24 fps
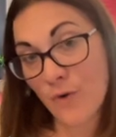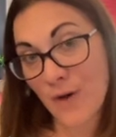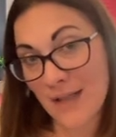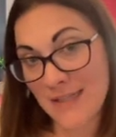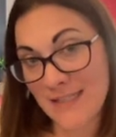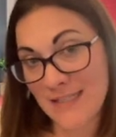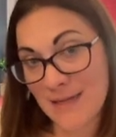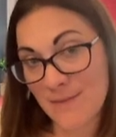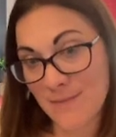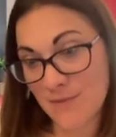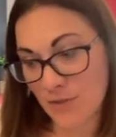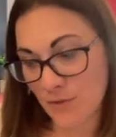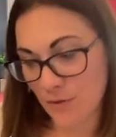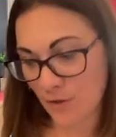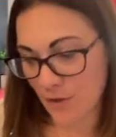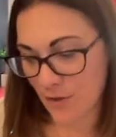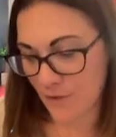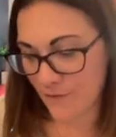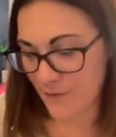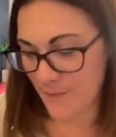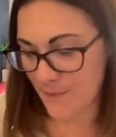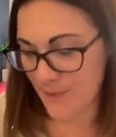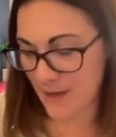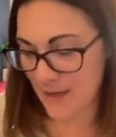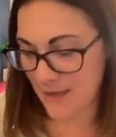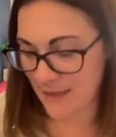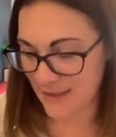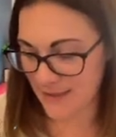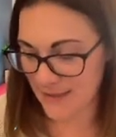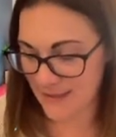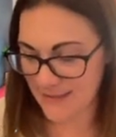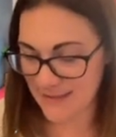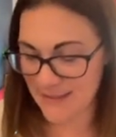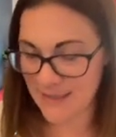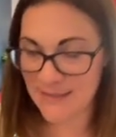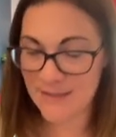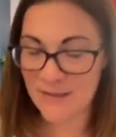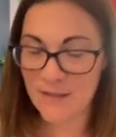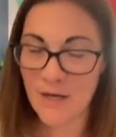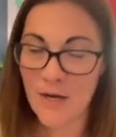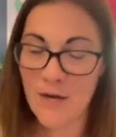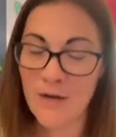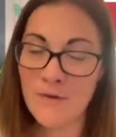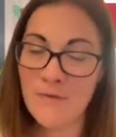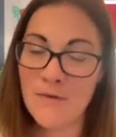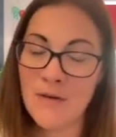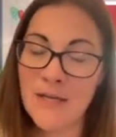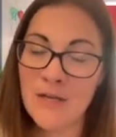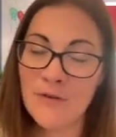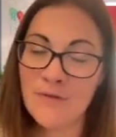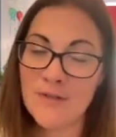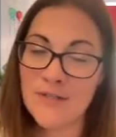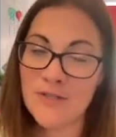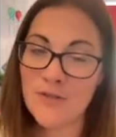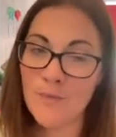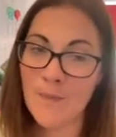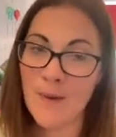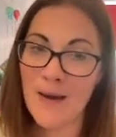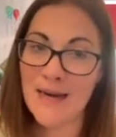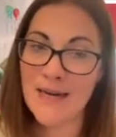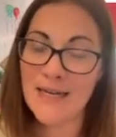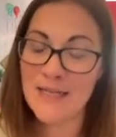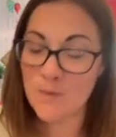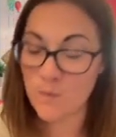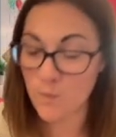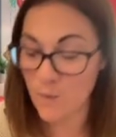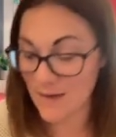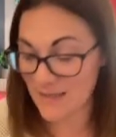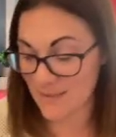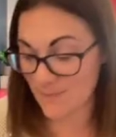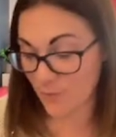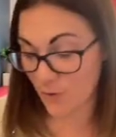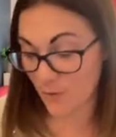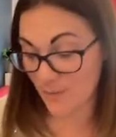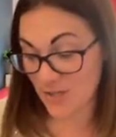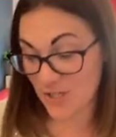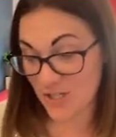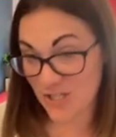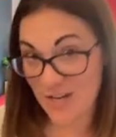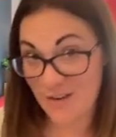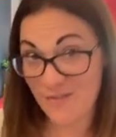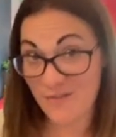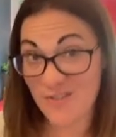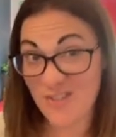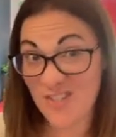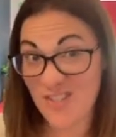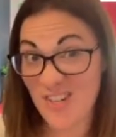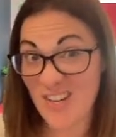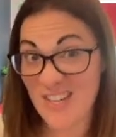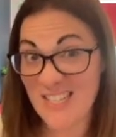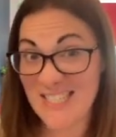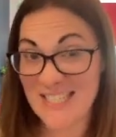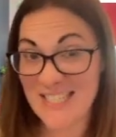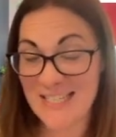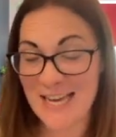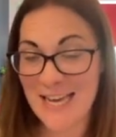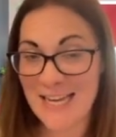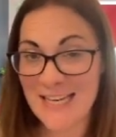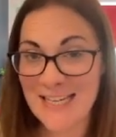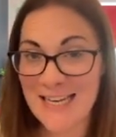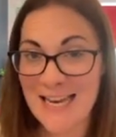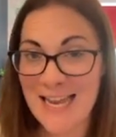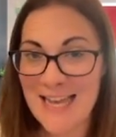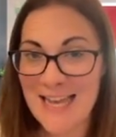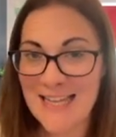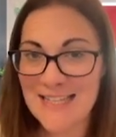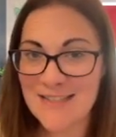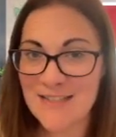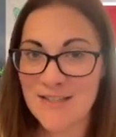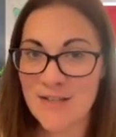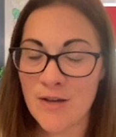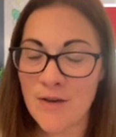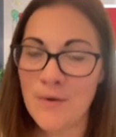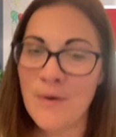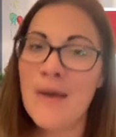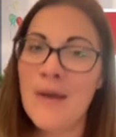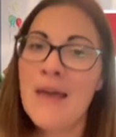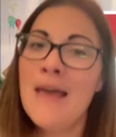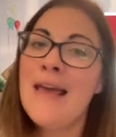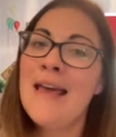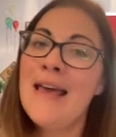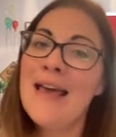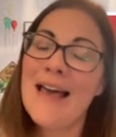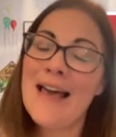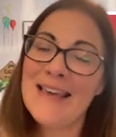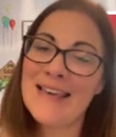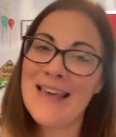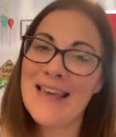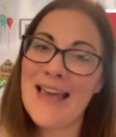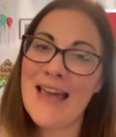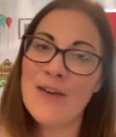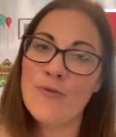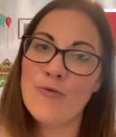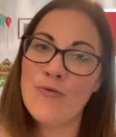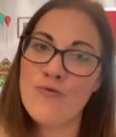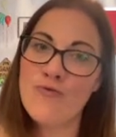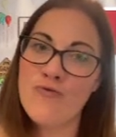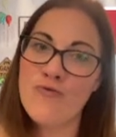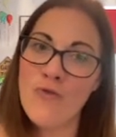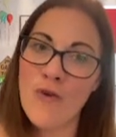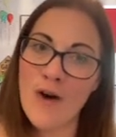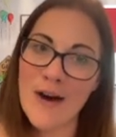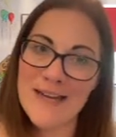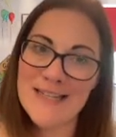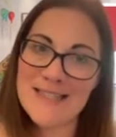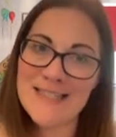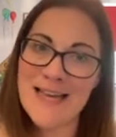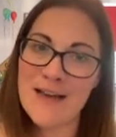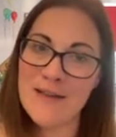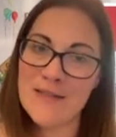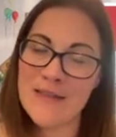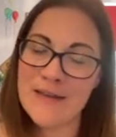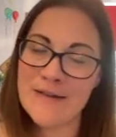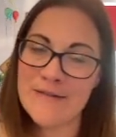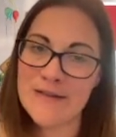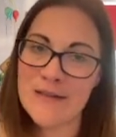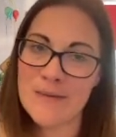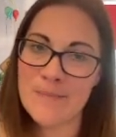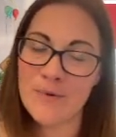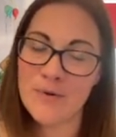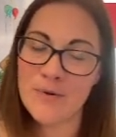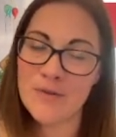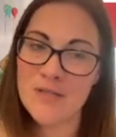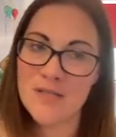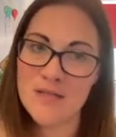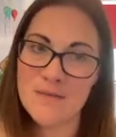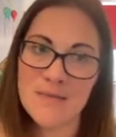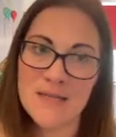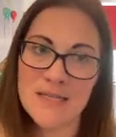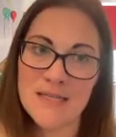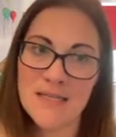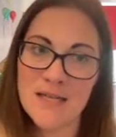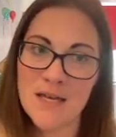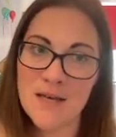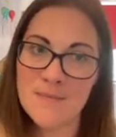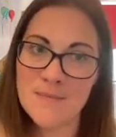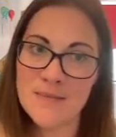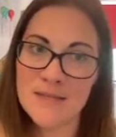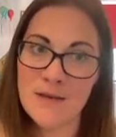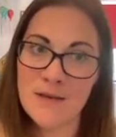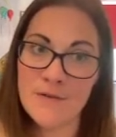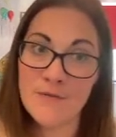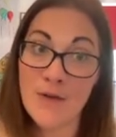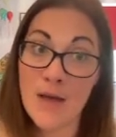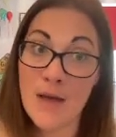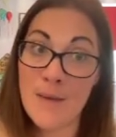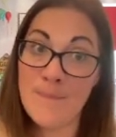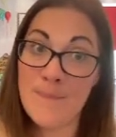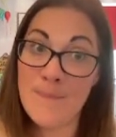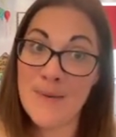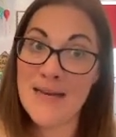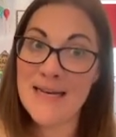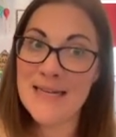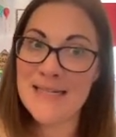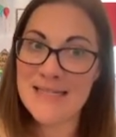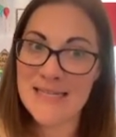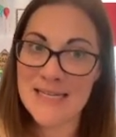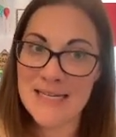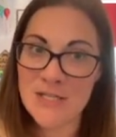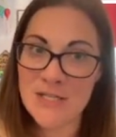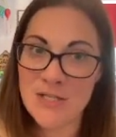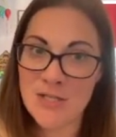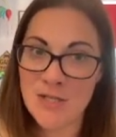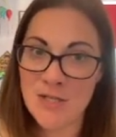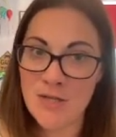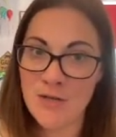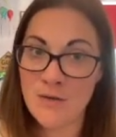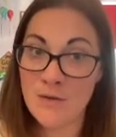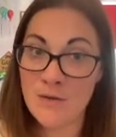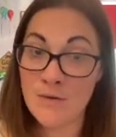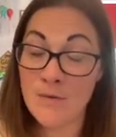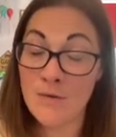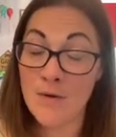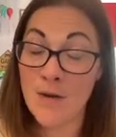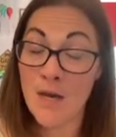attempts on goal for Burnley this season. Only Crystal Palace, West Brom and Sheffield United had less. So again, right down there at the bottom in terms of ability to